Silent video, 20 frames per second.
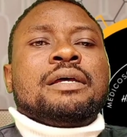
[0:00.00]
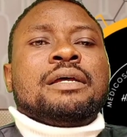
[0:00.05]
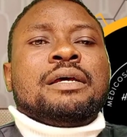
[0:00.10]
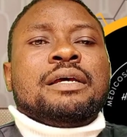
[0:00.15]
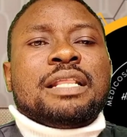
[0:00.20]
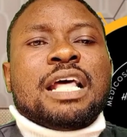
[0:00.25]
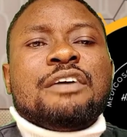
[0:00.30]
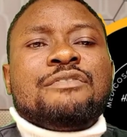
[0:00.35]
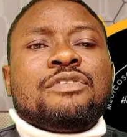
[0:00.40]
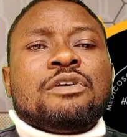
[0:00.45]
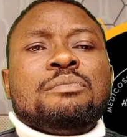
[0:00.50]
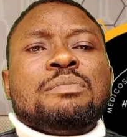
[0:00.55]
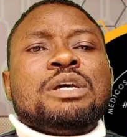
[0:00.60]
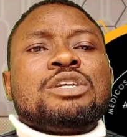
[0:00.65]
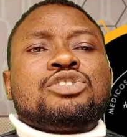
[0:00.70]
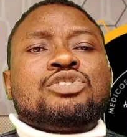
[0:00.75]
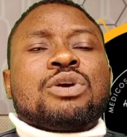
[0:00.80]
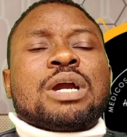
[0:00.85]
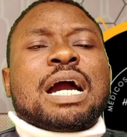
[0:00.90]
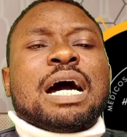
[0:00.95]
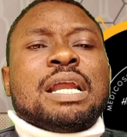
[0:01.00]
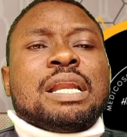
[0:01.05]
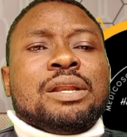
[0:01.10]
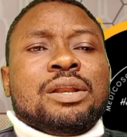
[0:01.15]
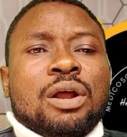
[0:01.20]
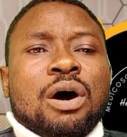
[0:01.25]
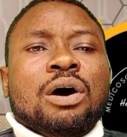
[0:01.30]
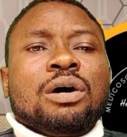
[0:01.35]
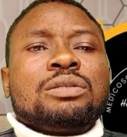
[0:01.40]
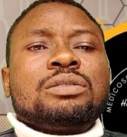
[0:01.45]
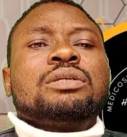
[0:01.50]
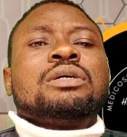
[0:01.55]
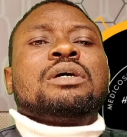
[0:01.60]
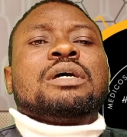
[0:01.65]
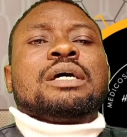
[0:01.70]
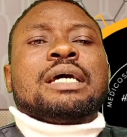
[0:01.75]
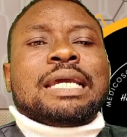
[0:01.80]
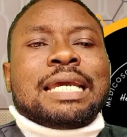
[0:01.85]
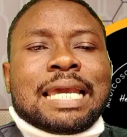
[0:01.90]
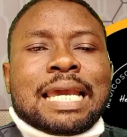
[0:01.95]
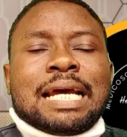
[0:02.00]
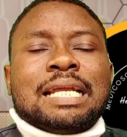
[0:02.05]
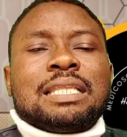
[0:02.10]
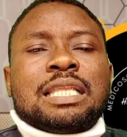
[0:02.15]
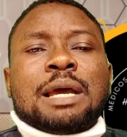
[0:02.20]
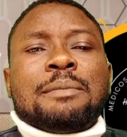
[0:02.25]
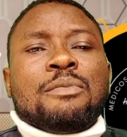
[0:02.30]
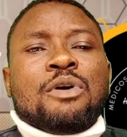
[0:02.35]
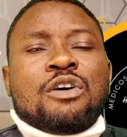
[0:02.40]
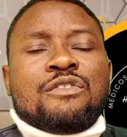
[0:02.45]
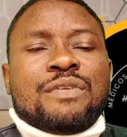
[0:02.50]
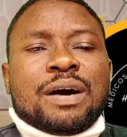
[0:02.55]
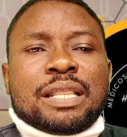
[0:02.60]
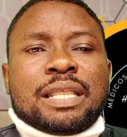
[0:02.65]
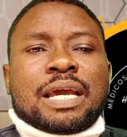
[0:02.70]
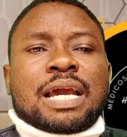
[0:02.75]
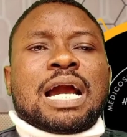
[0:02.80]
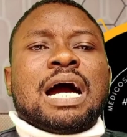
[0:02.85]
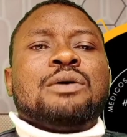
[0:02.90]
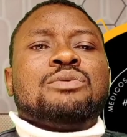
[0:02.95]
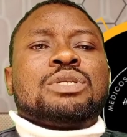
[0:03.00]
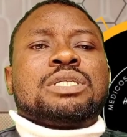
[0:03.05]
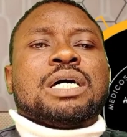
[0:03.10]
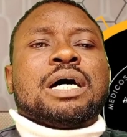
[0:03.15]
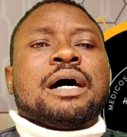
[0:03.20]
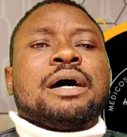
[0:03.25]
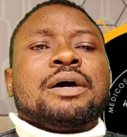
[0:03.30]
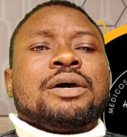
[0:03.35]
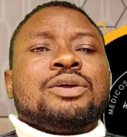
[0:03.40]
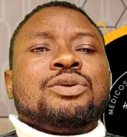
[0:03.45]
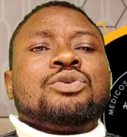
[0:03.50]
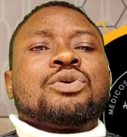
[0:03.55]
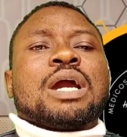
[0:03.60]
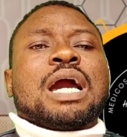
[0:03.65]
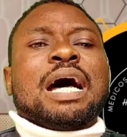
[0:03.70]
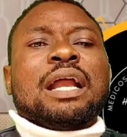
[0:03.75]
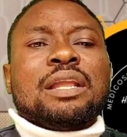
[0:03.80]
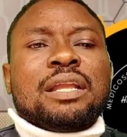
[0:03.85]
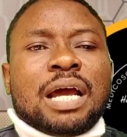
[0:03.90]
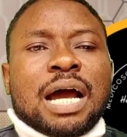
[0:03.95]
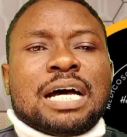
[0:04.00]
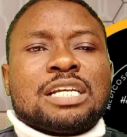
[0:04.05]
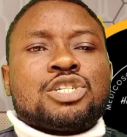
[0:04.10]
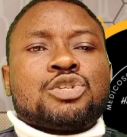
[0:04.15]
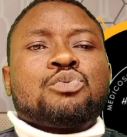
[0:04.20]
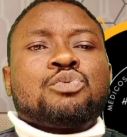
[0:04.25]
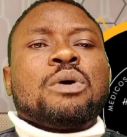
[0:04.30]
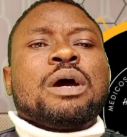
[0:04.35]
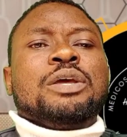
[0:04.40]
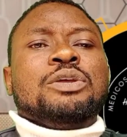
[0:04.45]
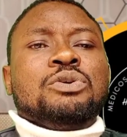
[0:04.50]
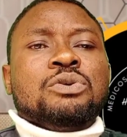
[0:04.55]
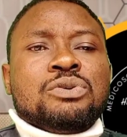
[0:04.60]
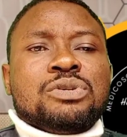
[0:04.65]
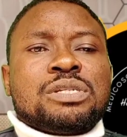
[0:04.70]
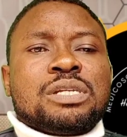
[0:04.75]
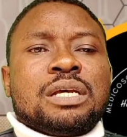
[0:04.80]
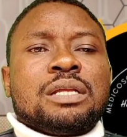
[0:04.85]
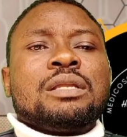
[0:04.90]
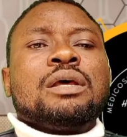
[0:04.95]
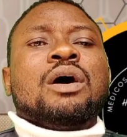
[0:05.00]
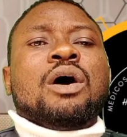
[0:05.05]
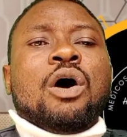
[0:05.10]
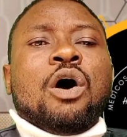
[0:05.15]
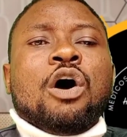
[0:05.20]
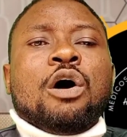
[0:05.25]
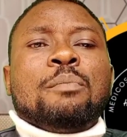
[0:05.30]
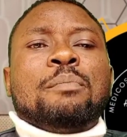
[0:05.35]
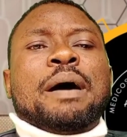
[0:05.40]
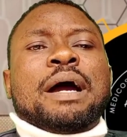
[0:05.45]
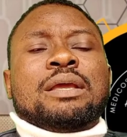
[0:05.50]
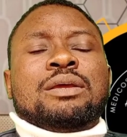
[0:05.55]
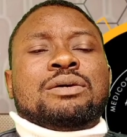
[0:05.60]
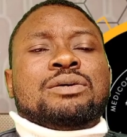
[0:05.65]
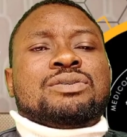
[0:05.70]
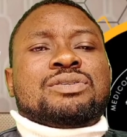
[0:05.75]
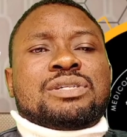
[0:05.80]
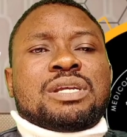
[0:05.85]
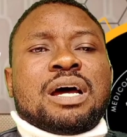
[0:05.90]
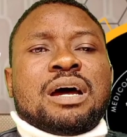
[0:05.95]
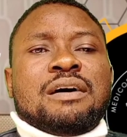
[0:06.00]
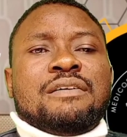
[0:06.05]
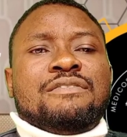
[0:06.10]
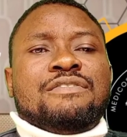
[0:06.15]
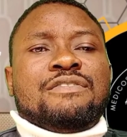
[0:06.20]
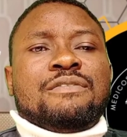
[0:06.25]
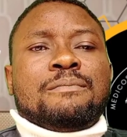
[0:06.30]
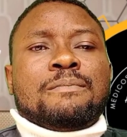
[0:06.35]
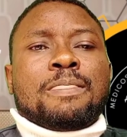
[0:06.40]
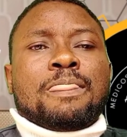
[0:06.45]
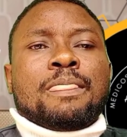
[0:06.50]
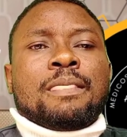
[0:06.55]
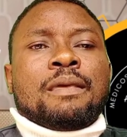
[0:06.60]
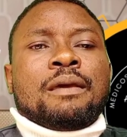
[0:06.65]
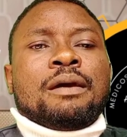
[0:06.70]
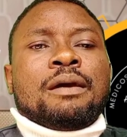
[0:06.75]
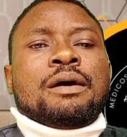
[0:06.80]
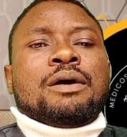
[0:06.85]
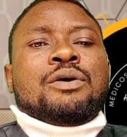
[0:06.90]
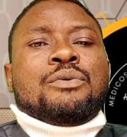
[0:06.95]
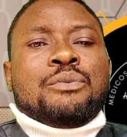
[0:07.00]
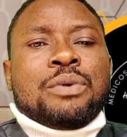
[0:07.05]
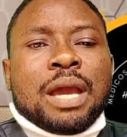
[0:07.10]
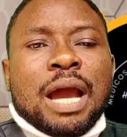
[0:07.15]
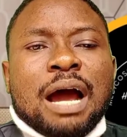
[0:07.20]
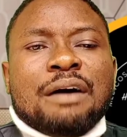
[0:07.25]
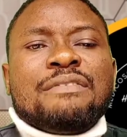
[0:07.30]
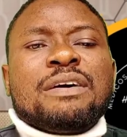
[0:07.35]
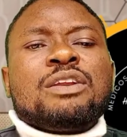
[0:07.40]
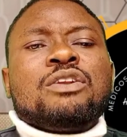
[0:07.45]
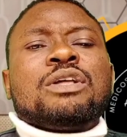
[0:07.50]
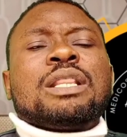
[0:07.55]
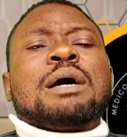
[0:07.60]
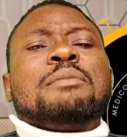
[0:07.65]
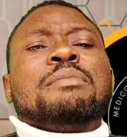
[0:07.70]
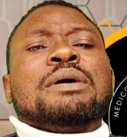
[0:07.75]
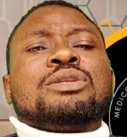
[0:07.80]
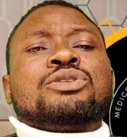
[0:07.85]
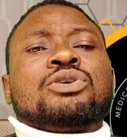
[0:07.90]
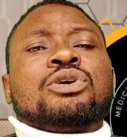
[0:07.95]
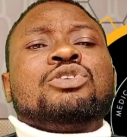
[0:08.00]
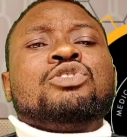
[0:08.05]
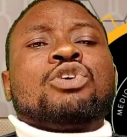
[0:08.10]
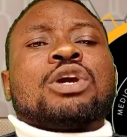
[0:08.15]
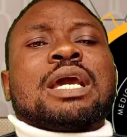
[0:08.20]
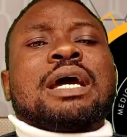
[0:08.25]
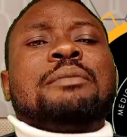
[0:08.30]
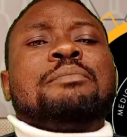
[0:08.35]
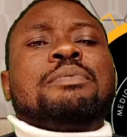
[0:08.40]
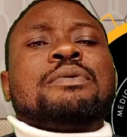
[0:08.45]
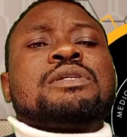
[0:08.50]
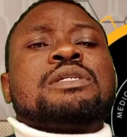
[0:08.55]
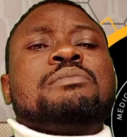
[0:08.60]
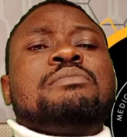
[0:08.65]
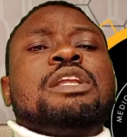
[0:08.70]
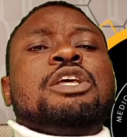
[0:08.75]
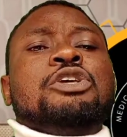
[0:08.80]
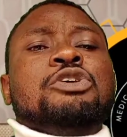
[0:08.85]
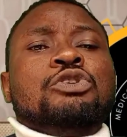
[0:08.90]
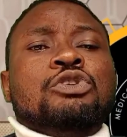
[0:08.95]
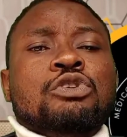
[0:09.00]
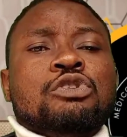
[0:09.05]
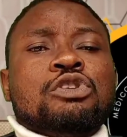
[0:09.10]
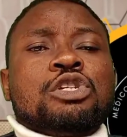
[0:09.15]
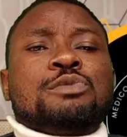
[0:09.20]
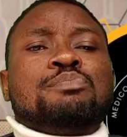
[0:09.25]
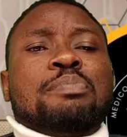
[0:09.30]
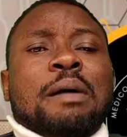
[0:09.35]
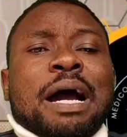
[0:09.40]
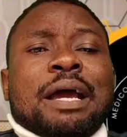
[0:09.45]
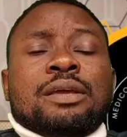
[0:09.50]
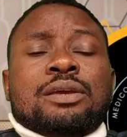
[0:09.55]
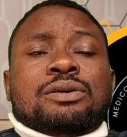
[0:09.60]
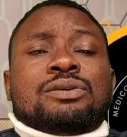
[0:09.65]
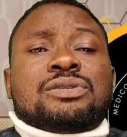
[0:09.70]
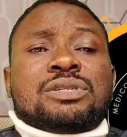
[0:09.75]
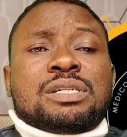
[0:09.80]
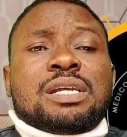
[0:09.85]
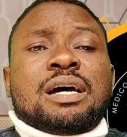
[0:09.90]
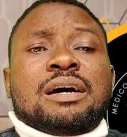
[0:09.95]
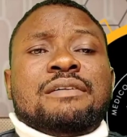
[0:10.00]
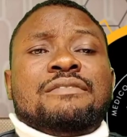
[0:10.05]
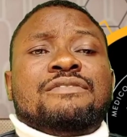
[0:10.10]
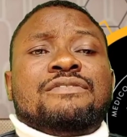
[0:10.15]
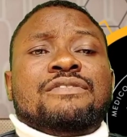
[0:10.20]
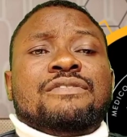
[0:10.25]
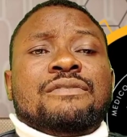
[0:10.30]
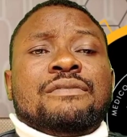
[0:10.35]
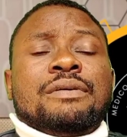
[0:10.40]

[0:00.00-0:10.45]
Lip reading: It therefore means you cannot get them over the counter. You can as well use it all by yourself. We have another method you can possibly use by yourself.